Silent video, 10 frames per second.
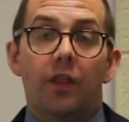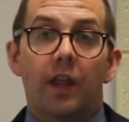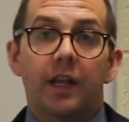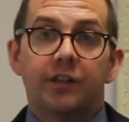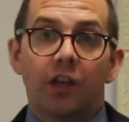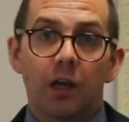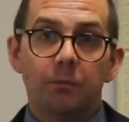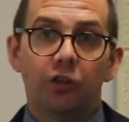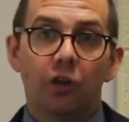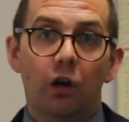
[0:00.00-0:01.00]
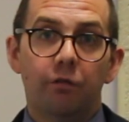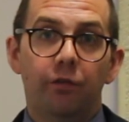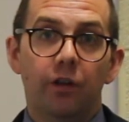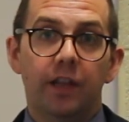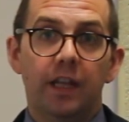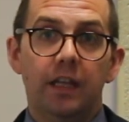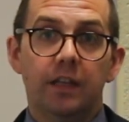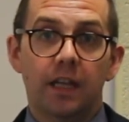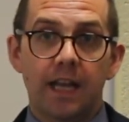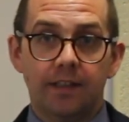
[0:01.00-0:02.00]
In terms of the
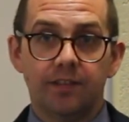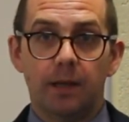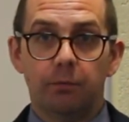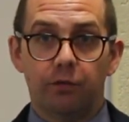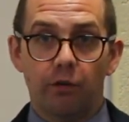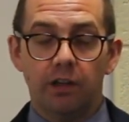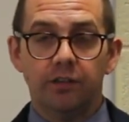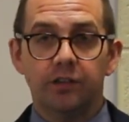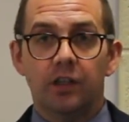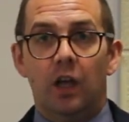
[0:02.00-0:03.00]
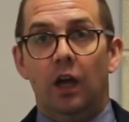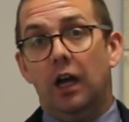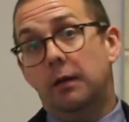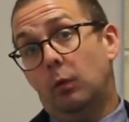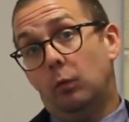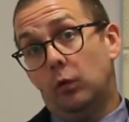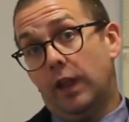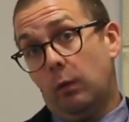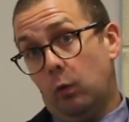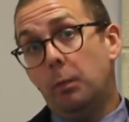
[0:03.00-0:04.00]
next steps for us,
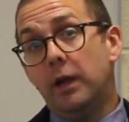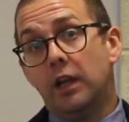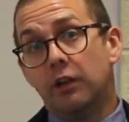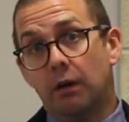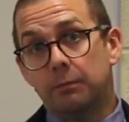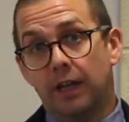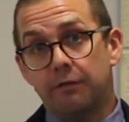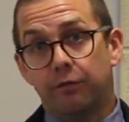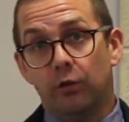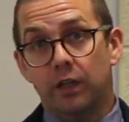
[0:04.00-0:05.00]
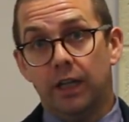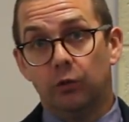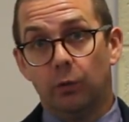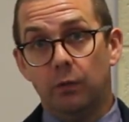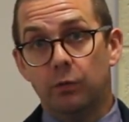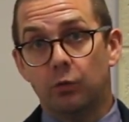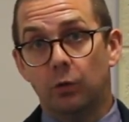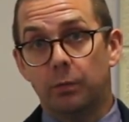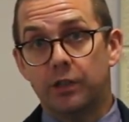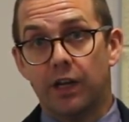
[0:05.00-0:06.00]
there will be another update for you next week, which
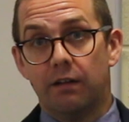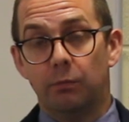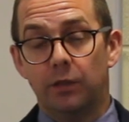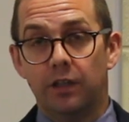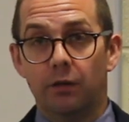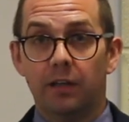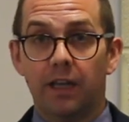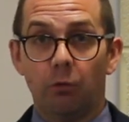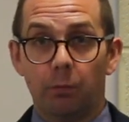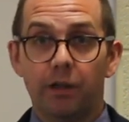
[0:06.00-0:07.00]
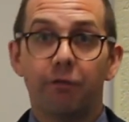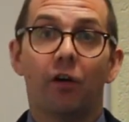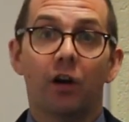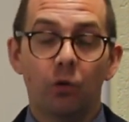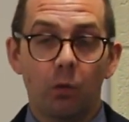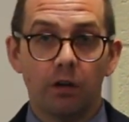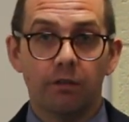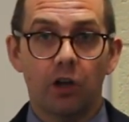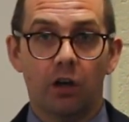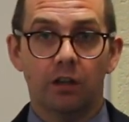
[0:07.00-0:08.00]
we'll be sharing with you, and that will be the final one
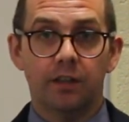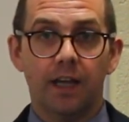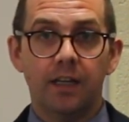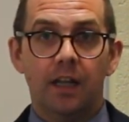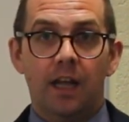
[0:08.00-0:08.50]
of the holiday.